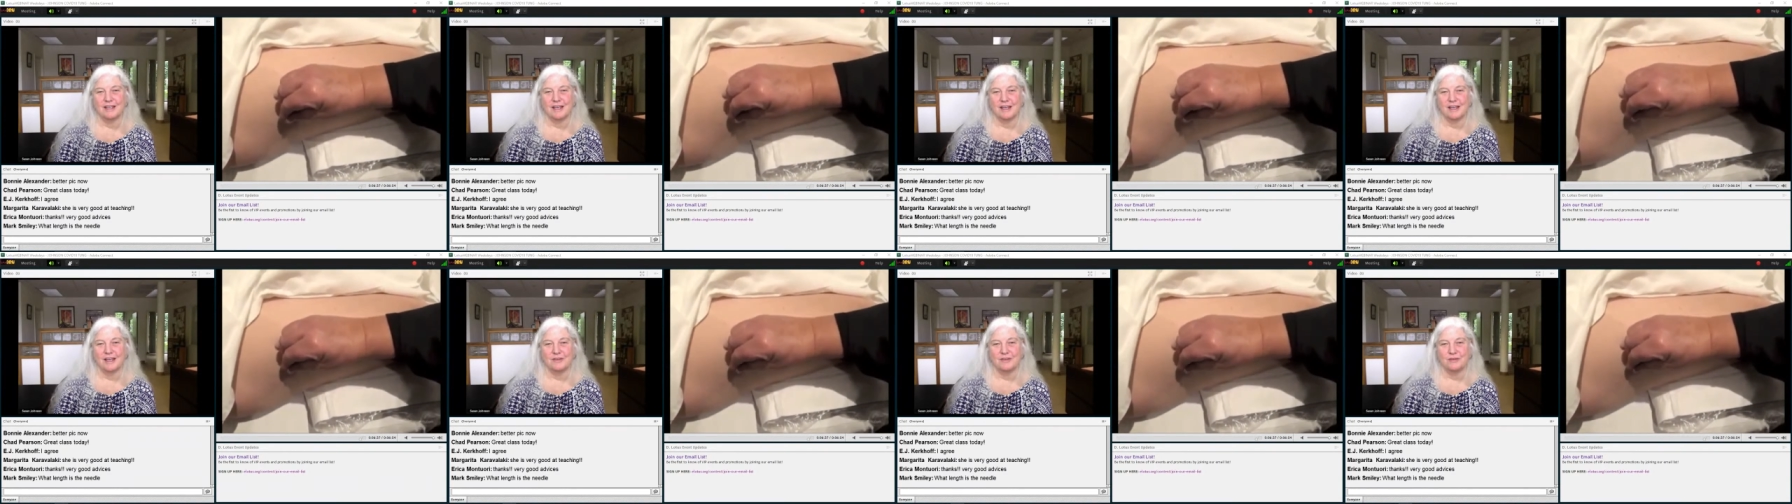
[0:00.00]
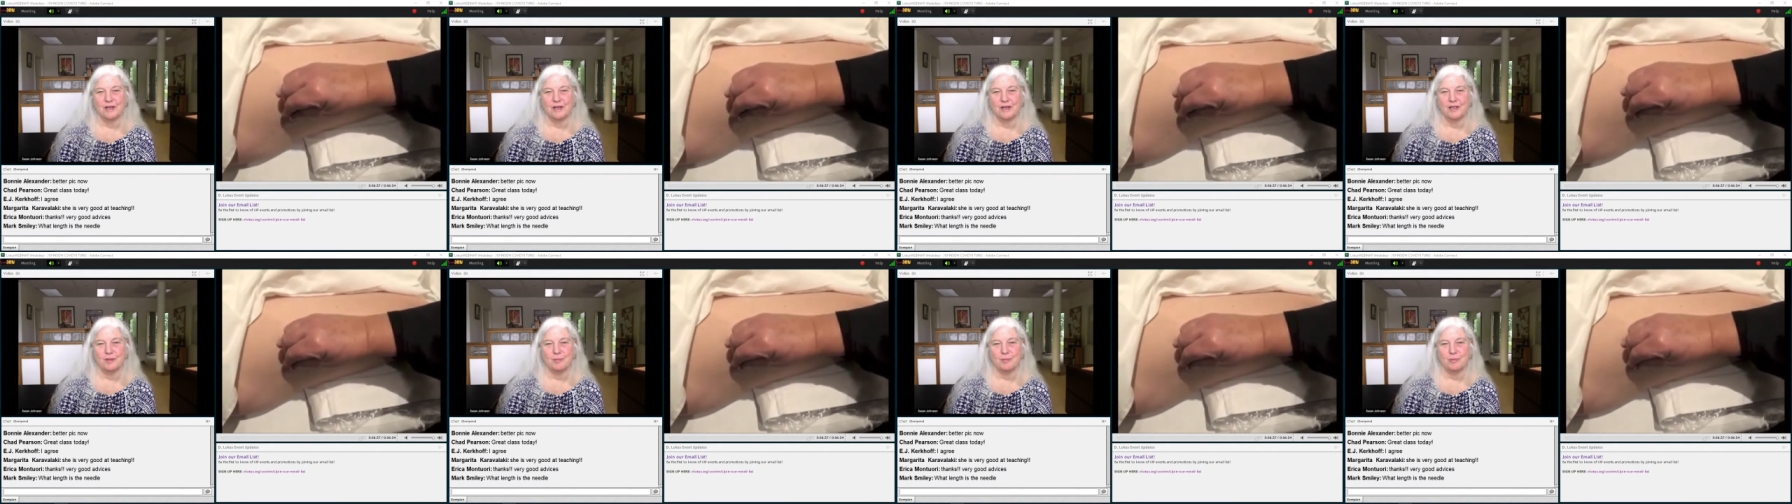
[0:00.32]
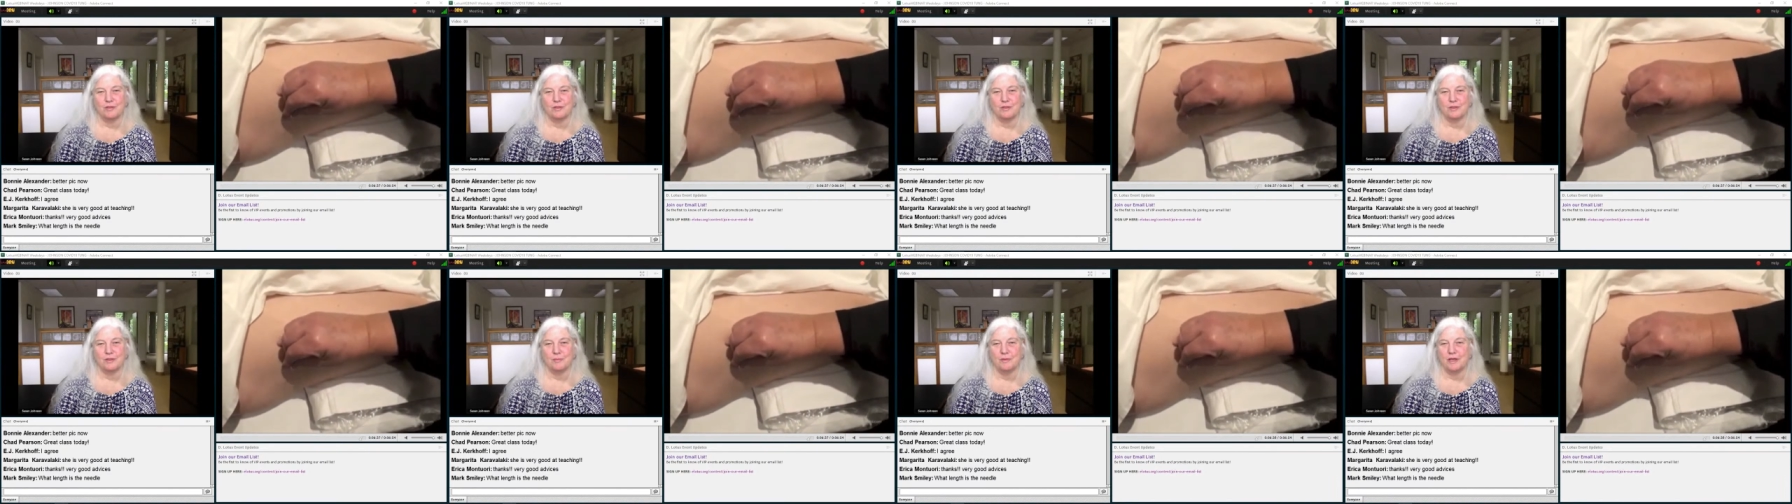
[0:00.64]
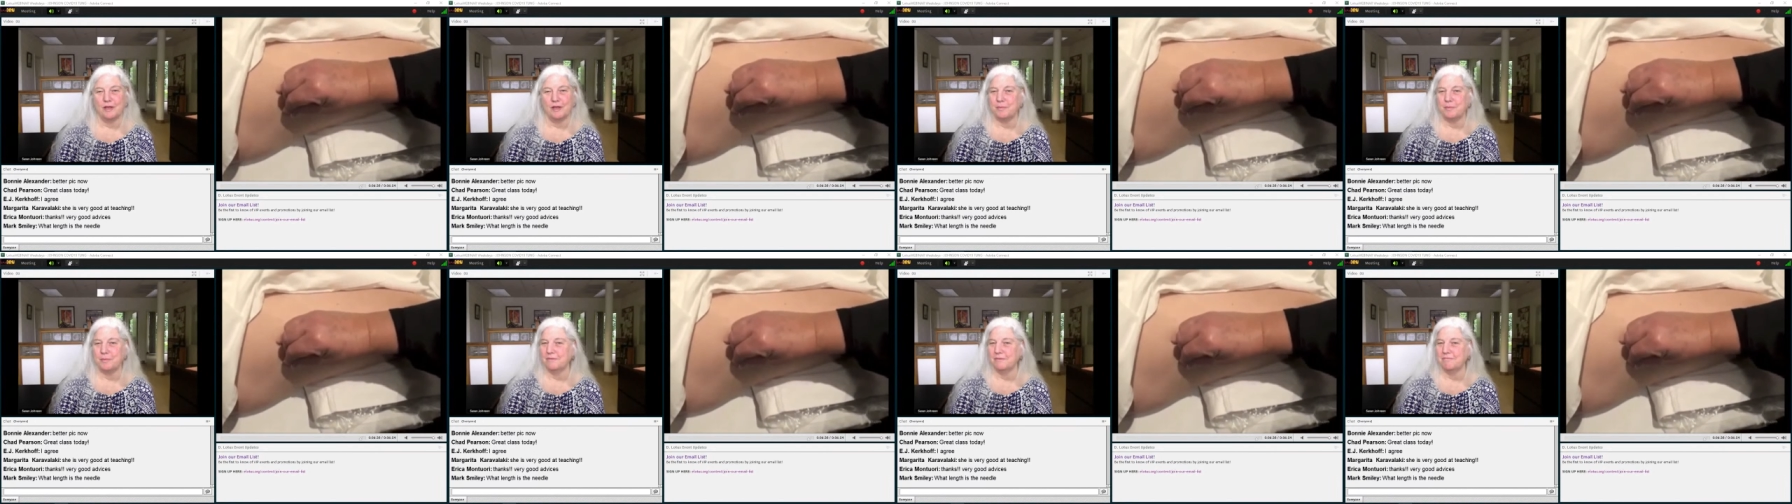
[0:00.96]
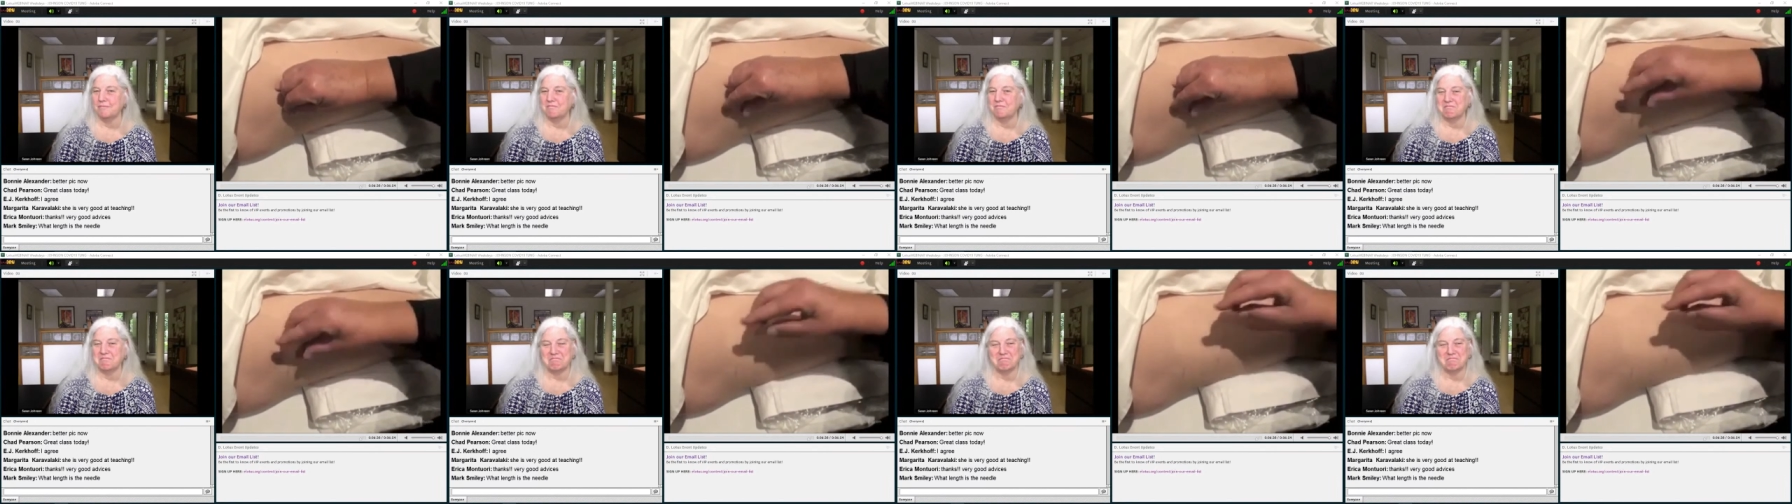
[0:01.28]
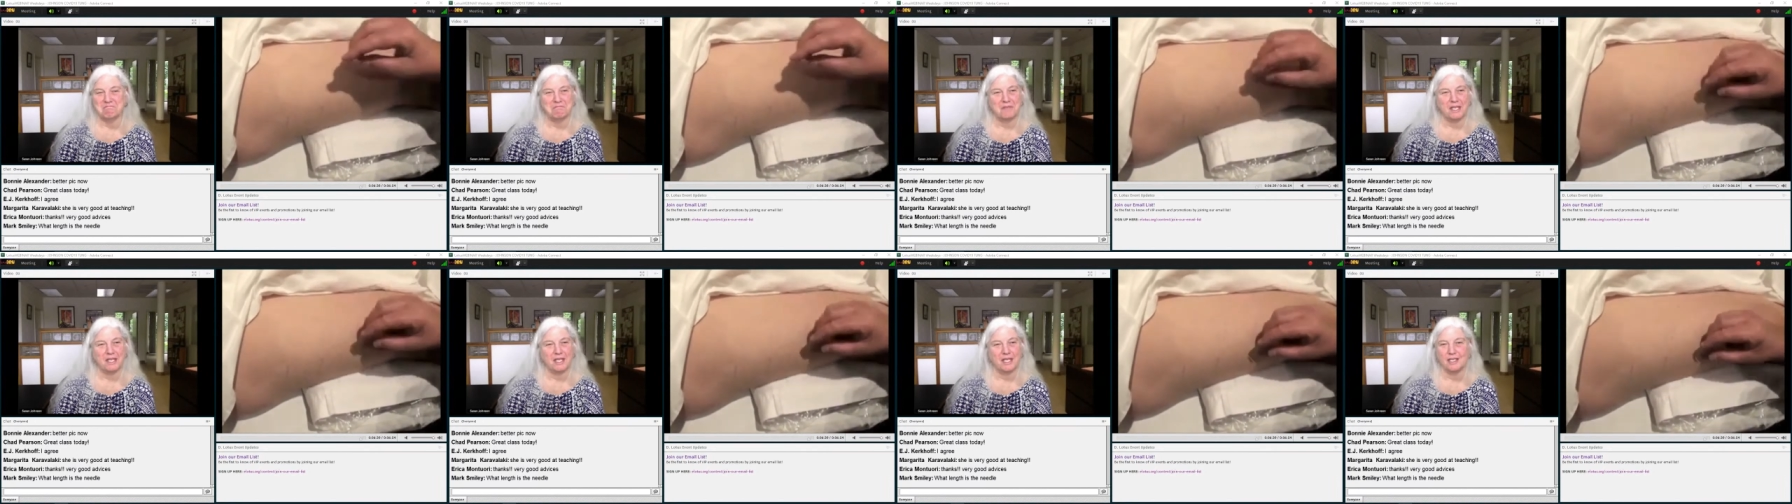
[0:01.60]
I try to pull them up. Put them
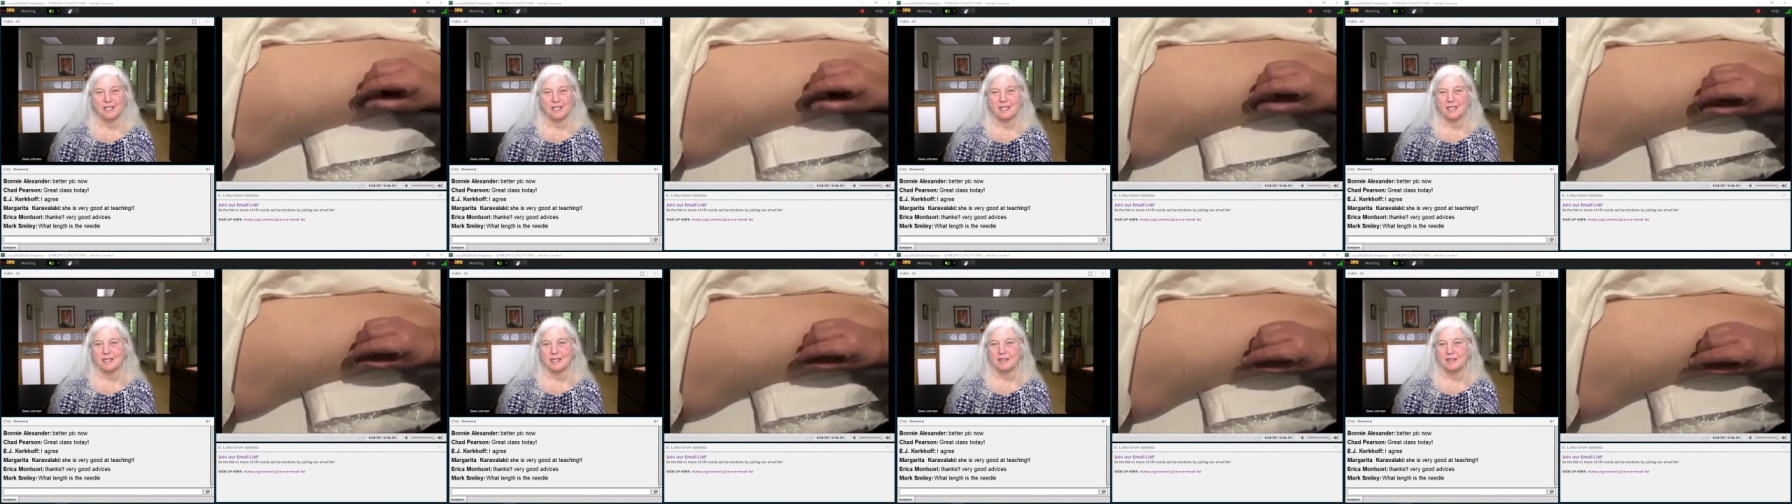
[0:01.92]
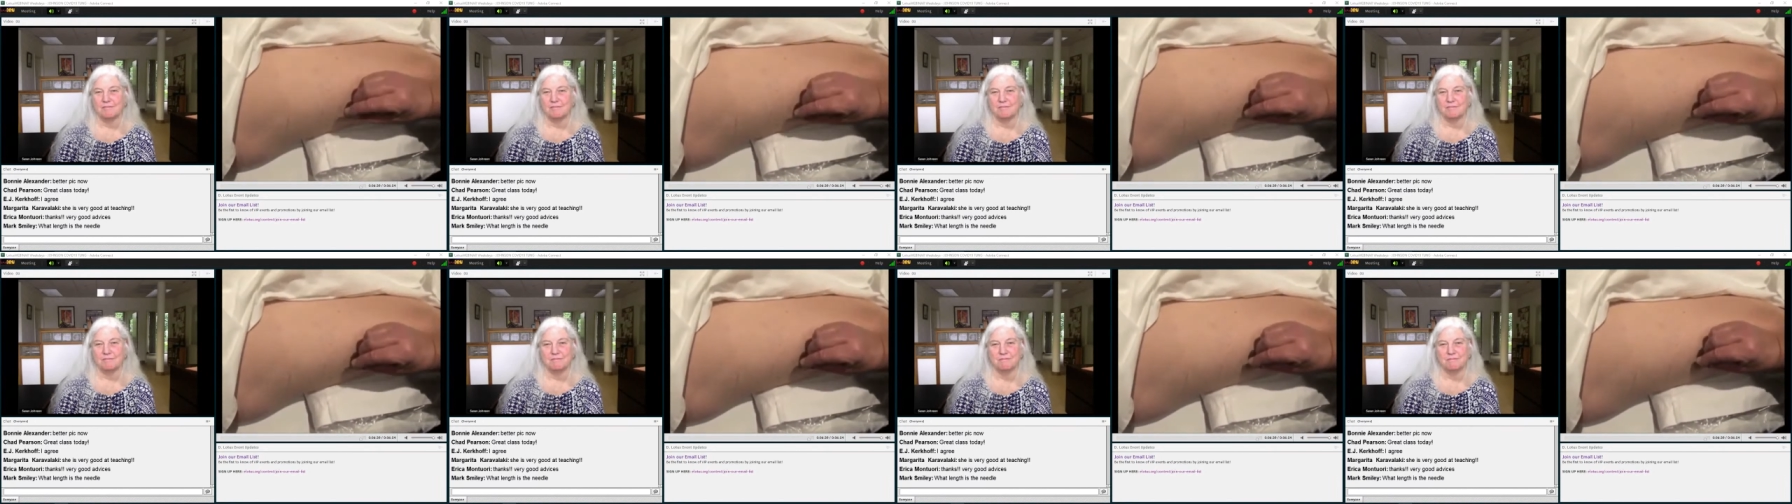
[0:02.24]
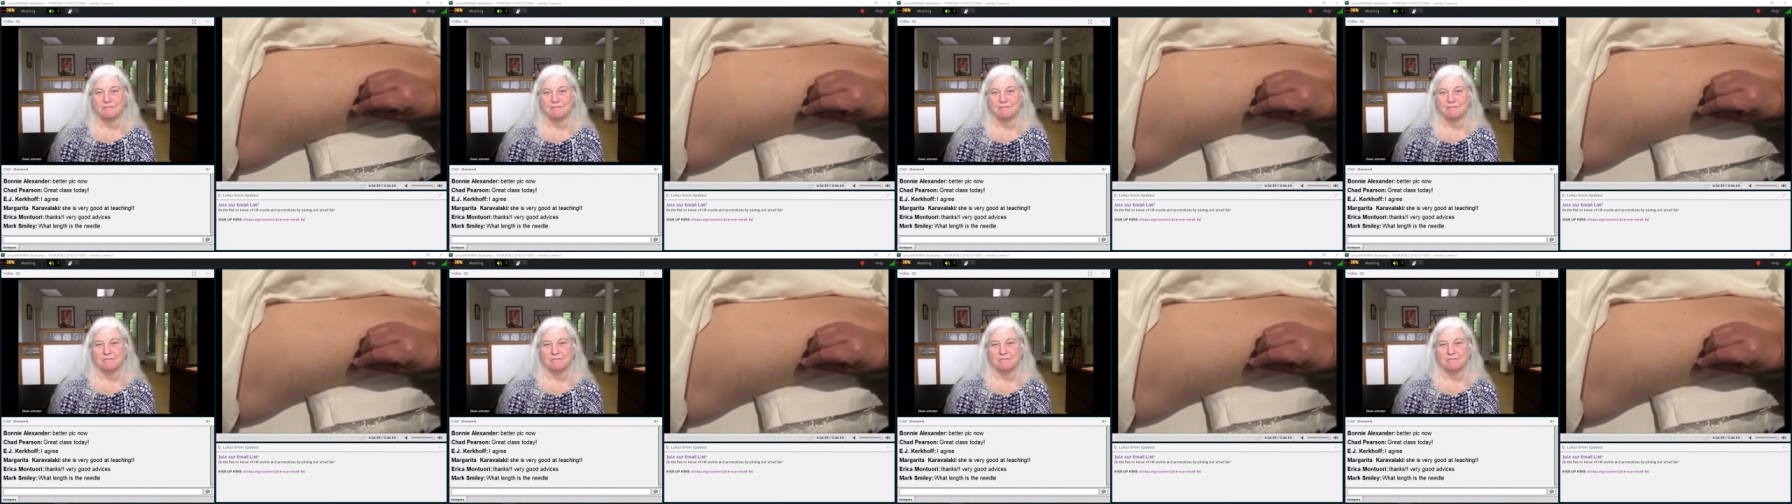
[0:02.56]
back. Can't get them.